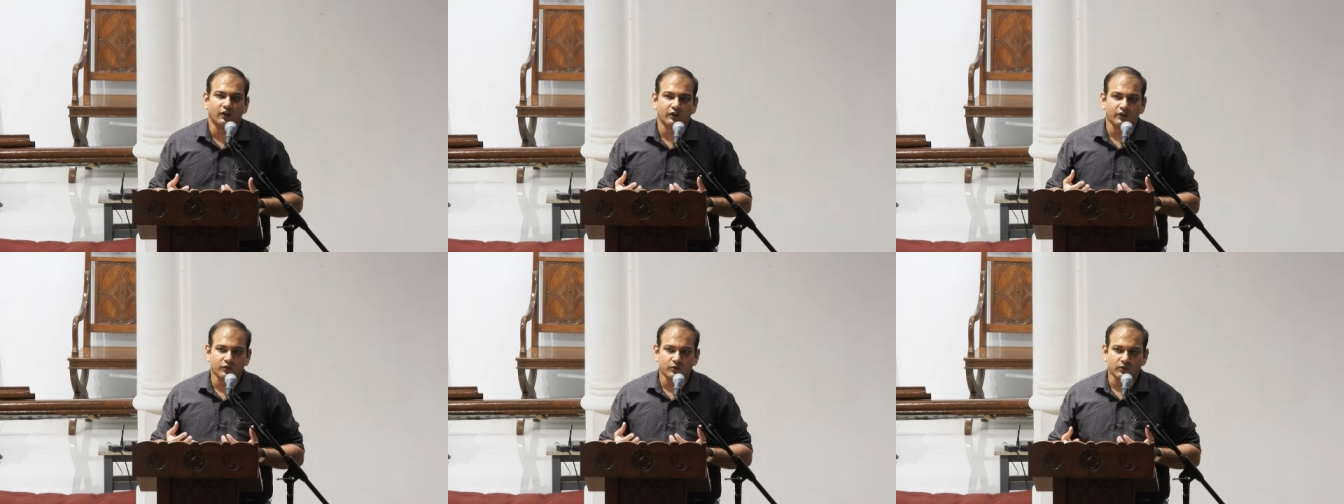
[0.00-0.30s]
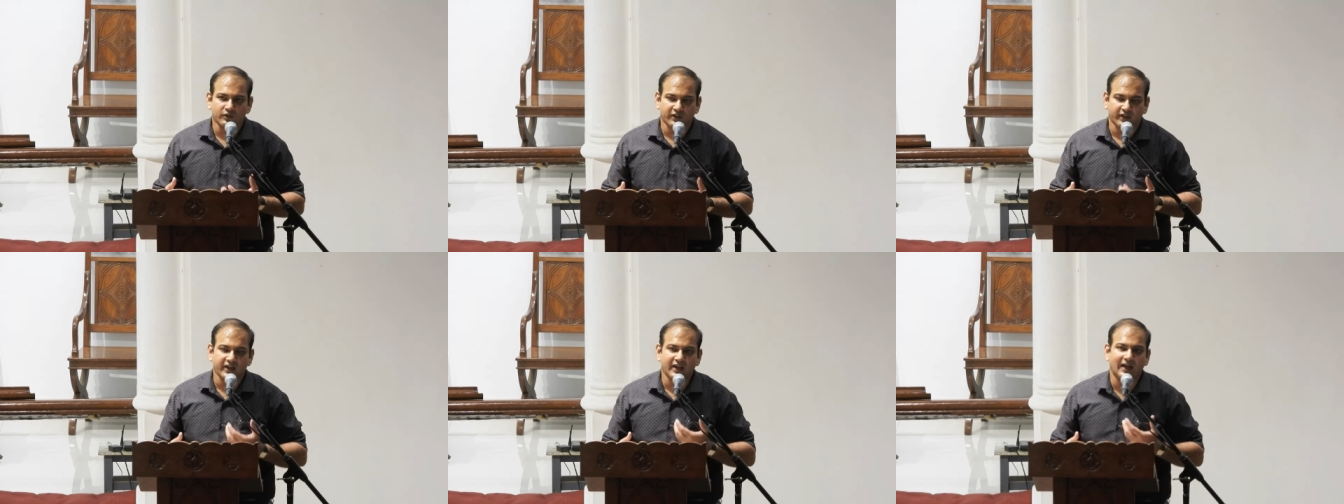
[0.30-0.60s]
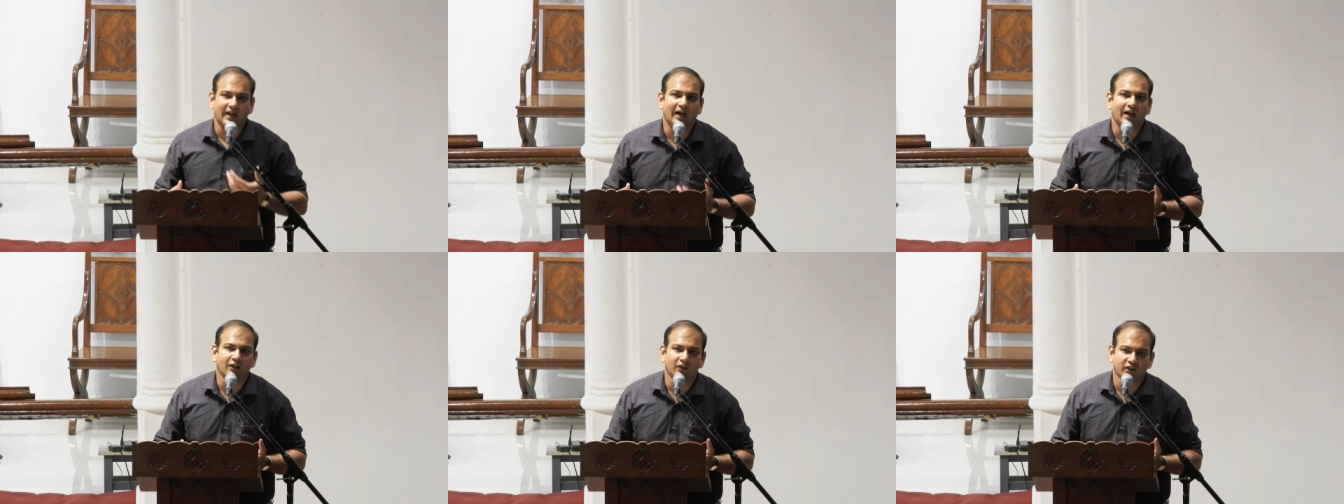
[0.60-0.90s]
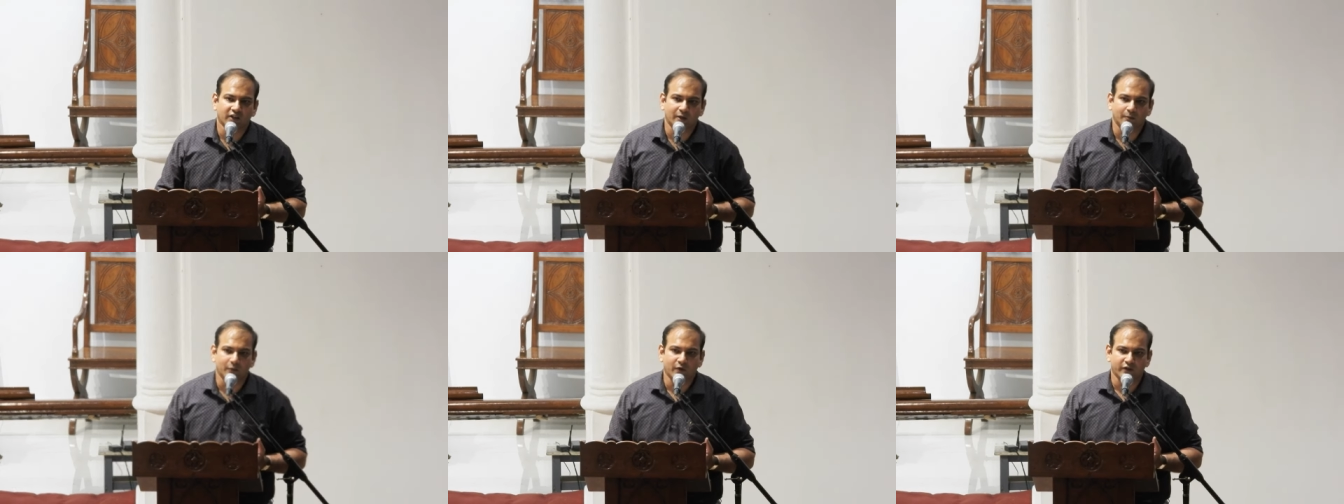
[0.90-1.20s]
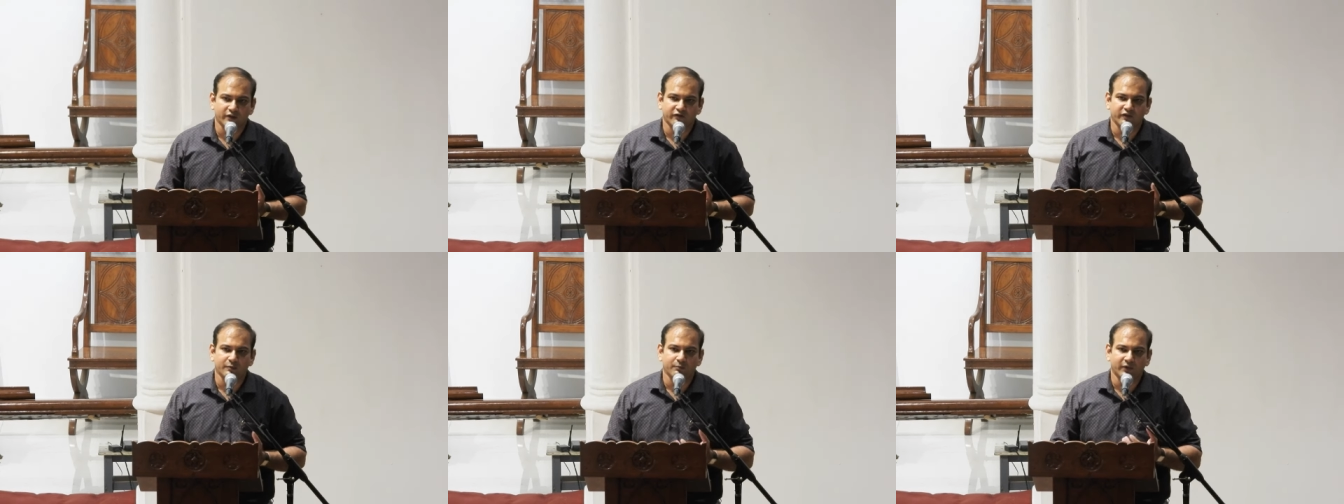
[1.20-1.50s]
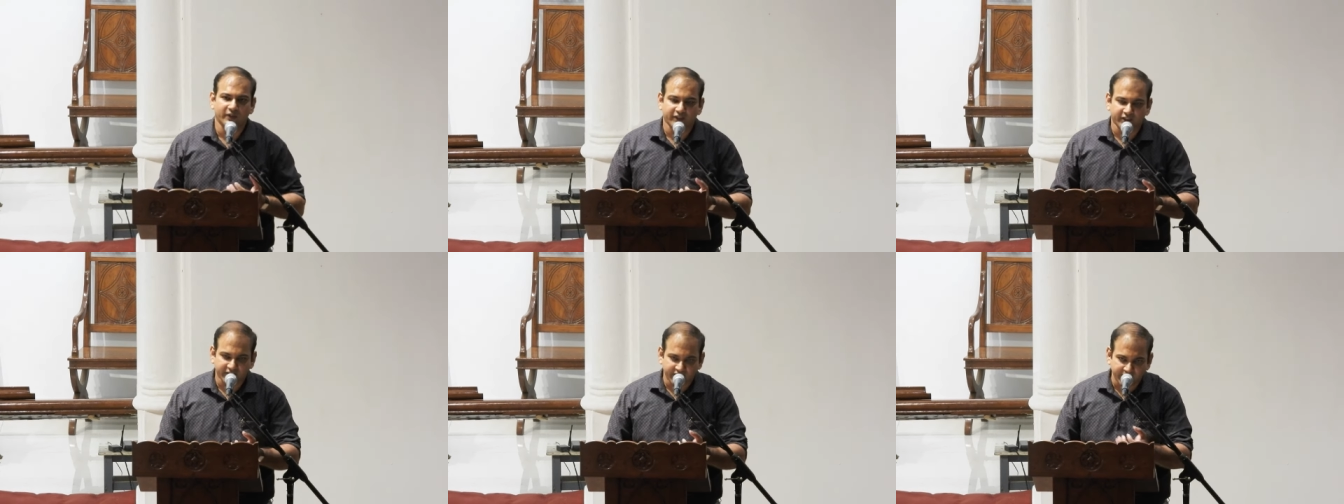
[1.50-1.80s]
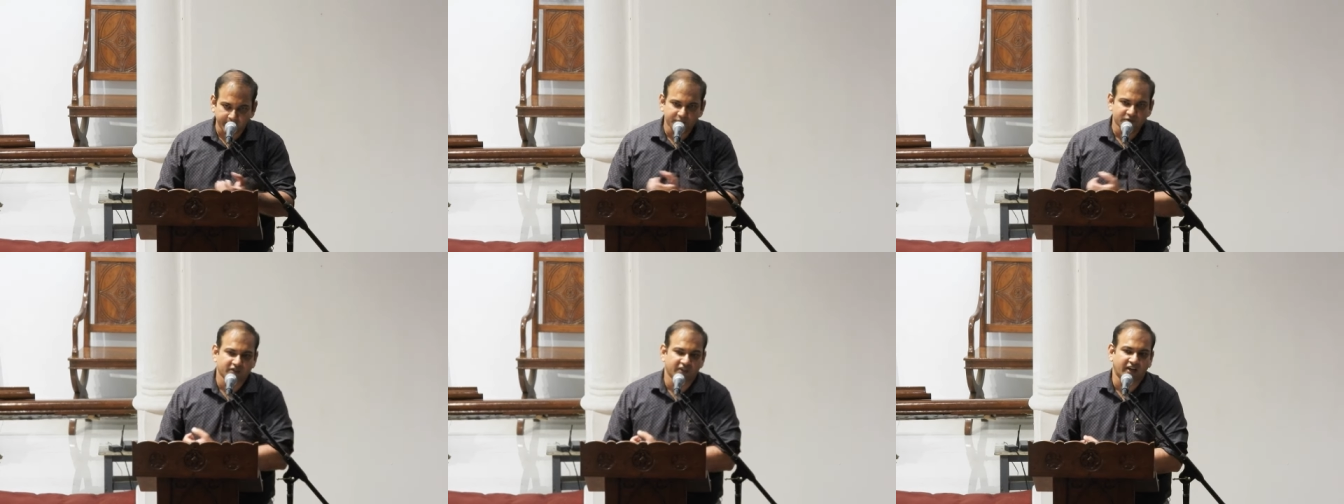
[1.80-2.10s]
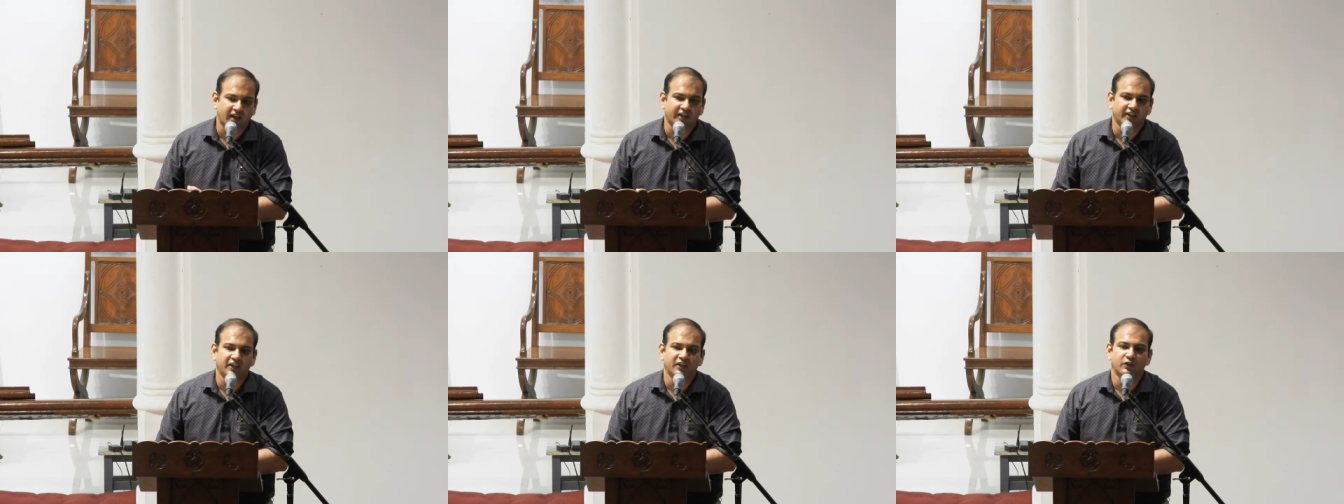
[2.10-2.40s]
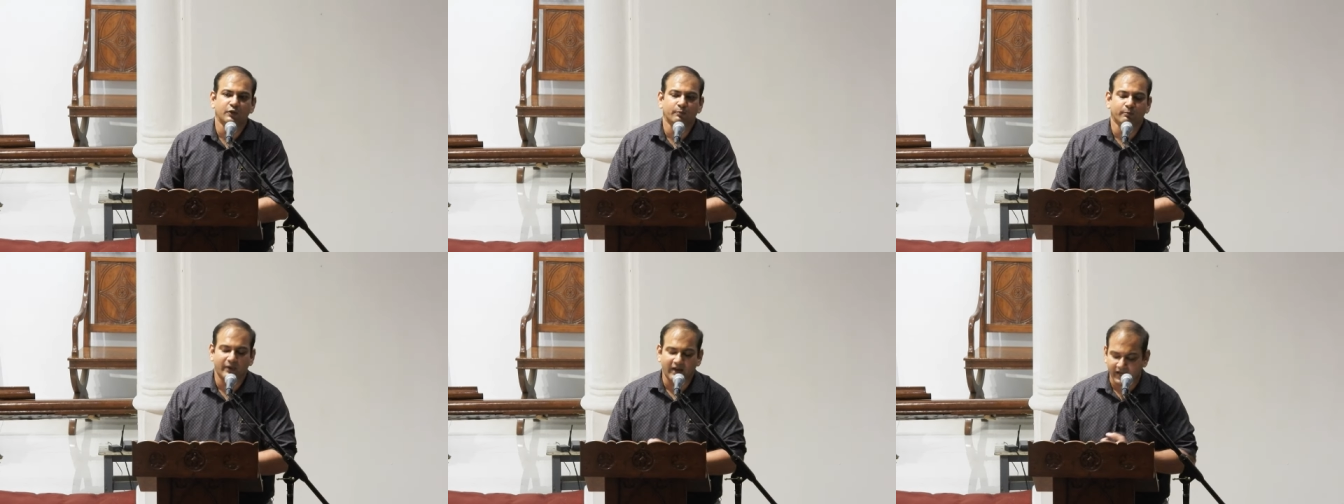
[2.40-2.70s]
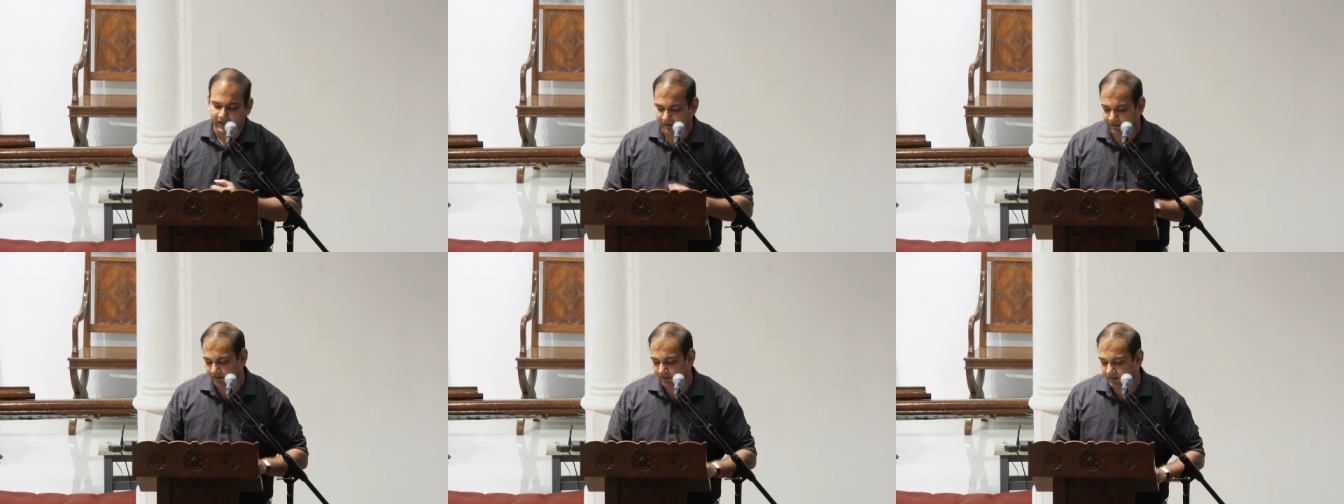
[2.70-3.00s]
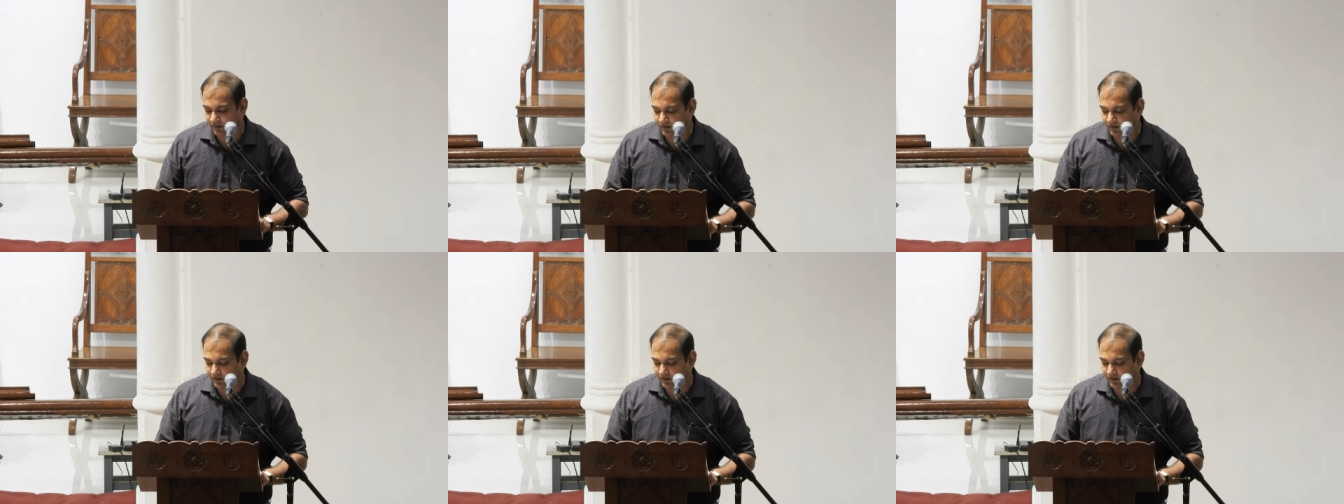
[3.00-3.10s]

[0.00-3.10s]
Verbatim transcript: or you'll try hard to come out of it, but it keeps dragging you back.